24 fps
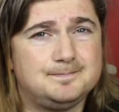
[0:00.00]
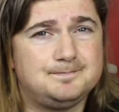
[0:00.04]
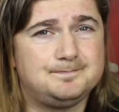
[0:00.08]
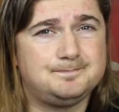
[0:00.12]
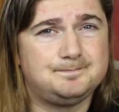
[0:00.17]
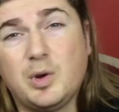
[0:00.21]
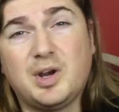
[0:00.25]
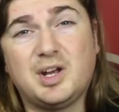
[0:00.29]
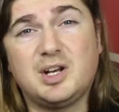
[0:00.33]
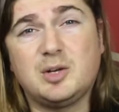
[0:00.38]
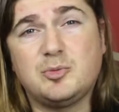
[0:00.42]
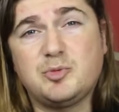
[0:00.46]

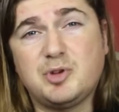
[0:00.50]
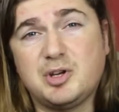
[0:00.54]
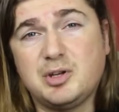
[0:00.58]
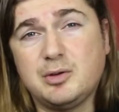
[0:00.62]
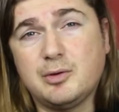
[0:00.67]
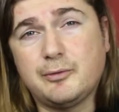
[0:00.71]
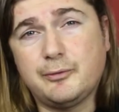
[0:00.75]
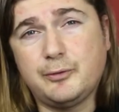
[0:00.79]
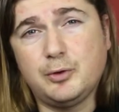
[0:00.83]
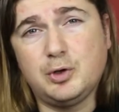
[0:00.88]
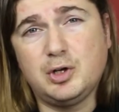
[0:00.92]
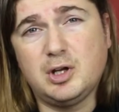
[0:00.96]
We're going to bring you a
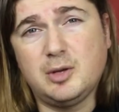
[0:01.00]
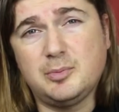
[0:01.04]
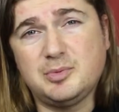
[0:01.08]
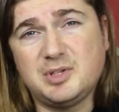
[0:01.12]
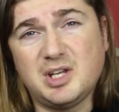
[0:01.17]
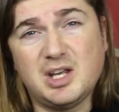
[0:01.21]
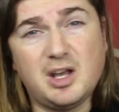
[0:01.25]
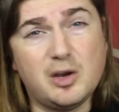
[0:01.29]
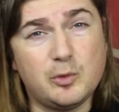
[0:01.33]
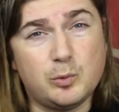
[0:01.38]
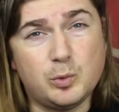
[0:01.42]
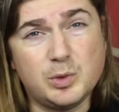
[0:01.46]
full
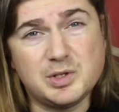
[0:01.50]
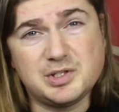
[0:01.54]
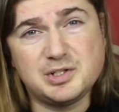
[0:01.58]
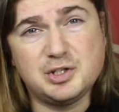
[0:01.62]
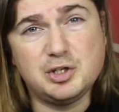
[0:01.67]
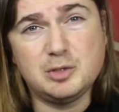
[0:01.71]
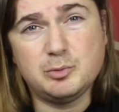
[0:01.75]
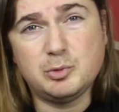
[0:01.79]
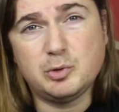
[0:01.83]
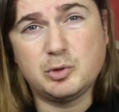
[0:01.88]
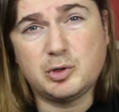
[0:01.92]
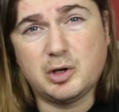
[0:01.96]
update of which
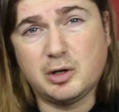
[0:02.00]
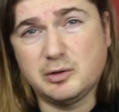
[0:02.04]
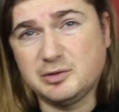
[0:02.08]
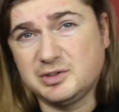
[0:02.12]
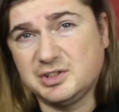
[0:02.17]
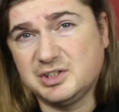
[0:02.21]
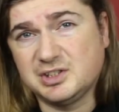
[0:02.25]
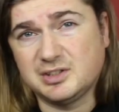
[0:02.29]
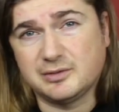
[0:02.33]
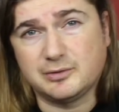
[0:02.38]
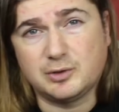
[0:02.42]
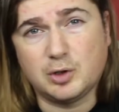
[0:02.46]
Uniball
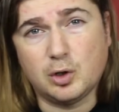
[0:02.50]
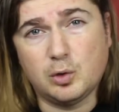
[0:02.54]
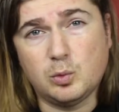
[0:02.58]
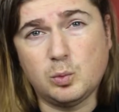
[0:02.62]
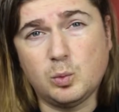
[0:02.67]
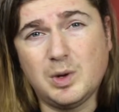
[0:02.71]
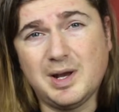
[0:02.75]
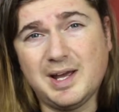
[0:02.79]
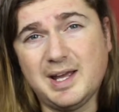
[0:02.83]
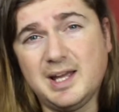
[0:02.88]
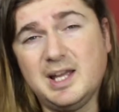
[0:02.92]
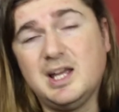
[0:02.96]
coaches have gone
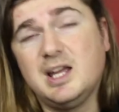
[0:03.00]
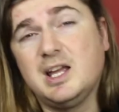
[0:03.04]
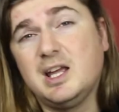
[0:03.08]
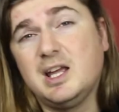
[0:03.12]
where,